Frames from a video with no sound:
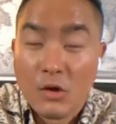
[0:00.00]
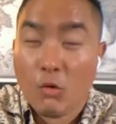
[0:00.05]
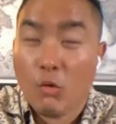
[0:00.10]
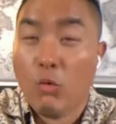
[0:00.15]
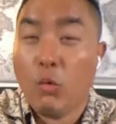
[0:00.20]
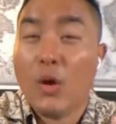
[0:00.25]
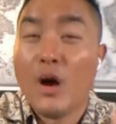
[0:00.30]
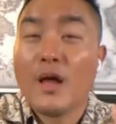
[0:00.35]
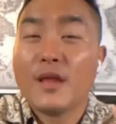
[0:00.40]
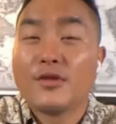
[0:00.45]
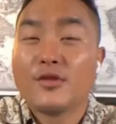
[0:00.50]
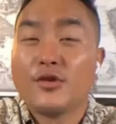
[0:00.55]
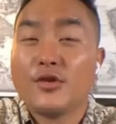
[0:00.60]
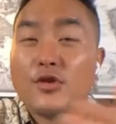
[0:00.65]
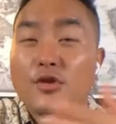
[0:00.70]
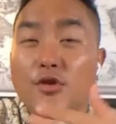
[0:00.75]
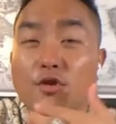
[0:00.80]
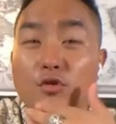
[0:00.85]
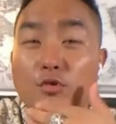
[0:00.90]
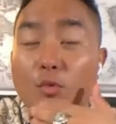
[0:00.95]
What do
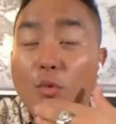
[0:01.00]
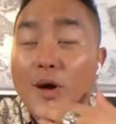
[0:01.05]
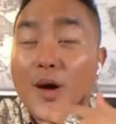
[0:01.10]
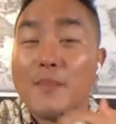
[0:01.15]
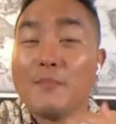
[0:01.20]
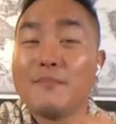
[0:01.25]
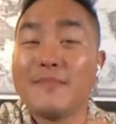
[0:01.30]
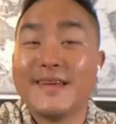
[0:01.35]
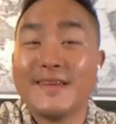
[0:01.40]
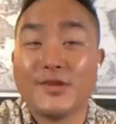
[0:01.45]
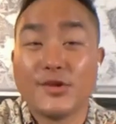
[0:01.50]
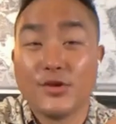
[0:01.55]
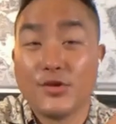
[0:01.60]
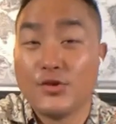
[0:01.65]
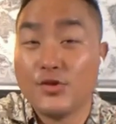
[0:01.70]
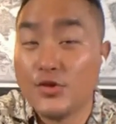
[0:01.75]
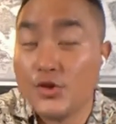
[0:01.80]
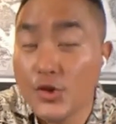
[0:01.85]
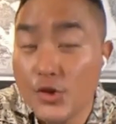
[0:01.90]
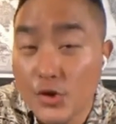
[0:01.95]
you want me to
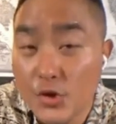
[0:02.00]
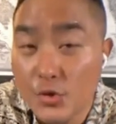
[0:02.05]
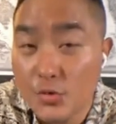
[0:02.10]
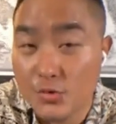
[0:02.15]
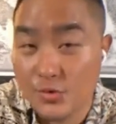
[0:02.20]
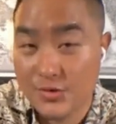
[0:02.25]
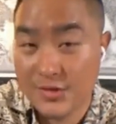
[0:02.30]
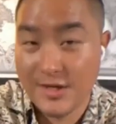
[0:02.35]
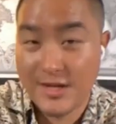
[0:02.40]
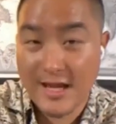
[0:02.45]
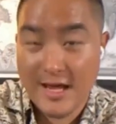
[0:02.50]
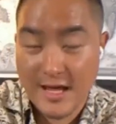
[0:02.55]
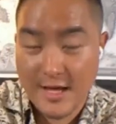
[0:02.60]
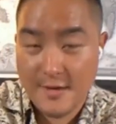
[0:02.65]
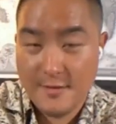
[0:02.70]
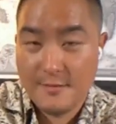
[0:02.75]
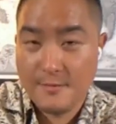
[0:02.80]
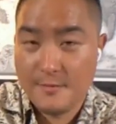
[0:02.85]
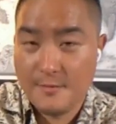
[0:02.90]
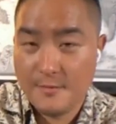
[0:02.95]
do today?
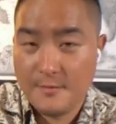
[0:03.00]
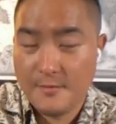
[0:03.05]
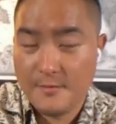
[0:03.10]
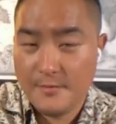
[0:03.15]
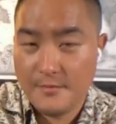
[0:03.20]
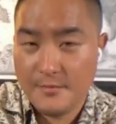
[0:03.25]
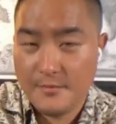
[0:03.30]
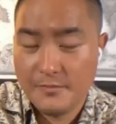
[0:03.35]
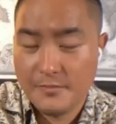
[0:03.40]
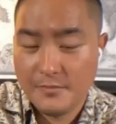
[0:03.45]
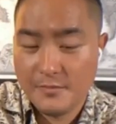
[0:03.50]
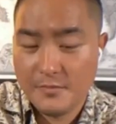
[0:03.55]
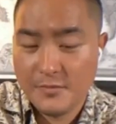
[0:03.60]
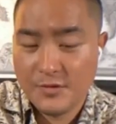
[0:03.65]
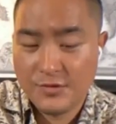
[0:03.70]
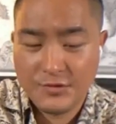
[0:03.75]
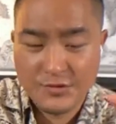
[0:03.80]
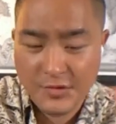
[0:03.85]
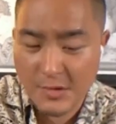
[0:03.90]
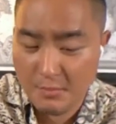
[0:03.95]

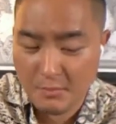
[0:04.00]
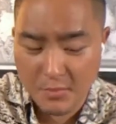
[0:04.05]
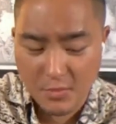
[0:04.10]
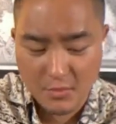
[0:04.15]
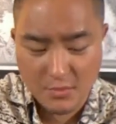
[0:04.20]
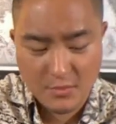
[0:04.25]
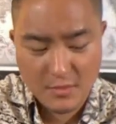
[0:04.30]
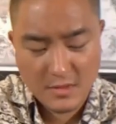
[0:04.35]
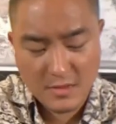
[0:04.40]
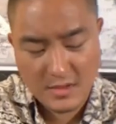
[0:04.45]
Simple.